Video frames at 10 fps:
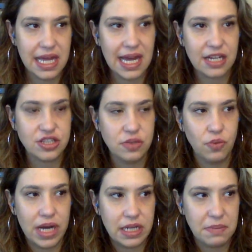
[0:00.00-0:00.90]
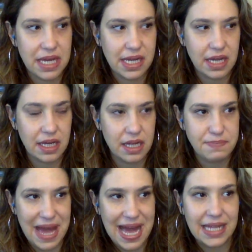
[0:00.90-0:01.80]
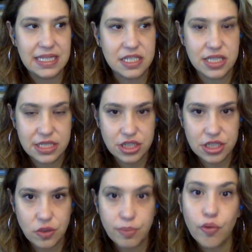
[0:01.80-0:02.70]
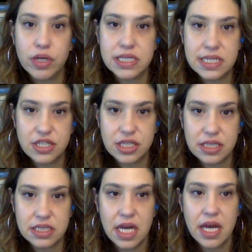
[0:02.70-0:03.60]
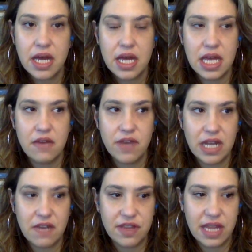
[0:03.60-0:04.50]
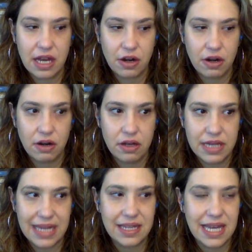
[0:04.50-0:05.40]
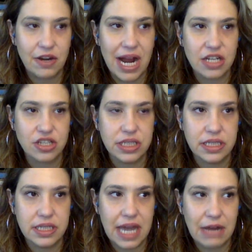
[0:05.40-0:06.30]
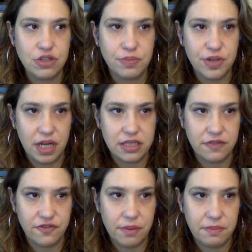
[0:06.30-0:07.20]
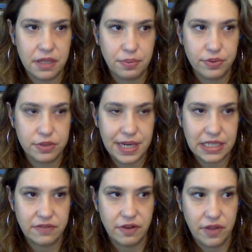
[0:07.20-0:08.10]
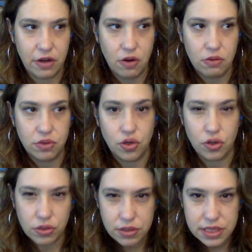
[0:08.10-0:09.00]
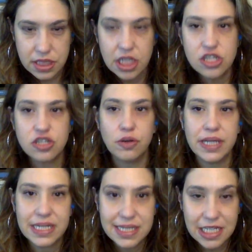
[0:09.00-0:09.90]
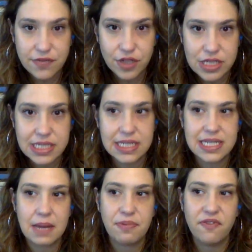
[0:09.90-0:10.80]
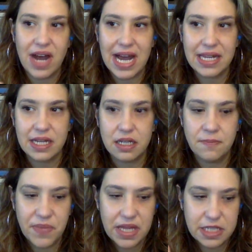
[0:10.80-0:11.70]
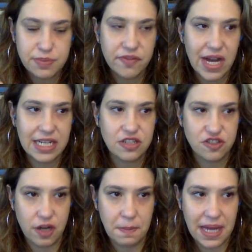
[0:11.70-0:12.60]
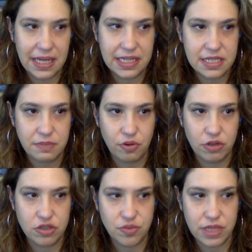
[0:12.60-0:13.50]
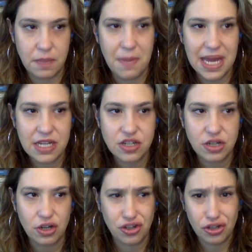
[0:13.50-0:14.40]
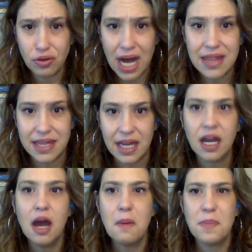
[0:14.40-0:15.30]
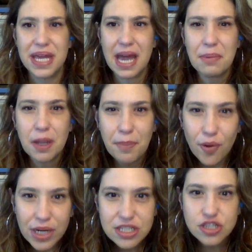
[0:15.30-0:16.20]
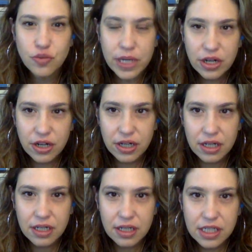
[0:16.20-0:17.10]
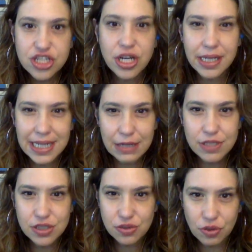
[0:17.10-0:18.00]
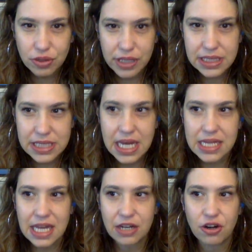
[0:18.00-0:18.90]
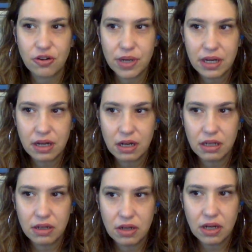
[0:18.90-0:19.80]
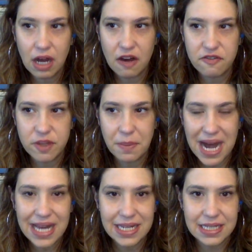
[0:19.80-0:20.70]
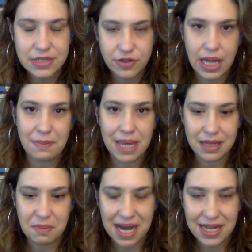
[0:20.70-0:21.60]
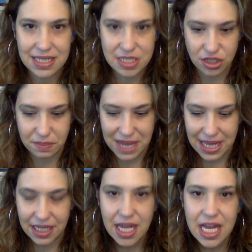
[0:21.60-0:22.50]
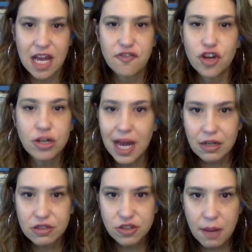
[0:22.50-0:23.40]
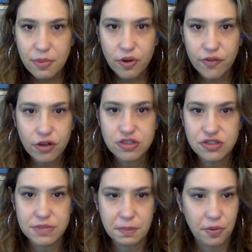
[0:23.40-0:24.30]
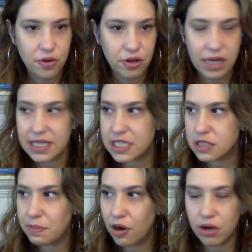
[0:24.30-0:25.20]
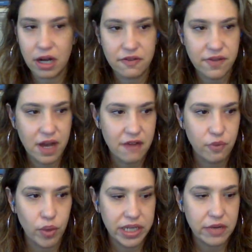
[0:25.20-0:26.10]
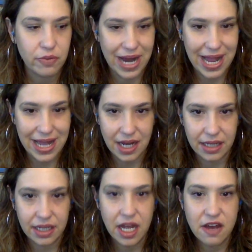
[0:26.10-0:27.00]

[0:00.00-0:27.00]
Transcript: they actually wind up making bad decisions or poor decisions, even if they're that, that are actually counterproductive from the perspective of their own goals. So in this case, for instance, they provided This provided Trump and his supporters with a major coup, I think, being able to point to Twitter shutting down stories that are critical of the Bidens or that make the Bidens look bad. If you're Donald Trump or if you're a Trump supporter, and this is part of, of what he ran on,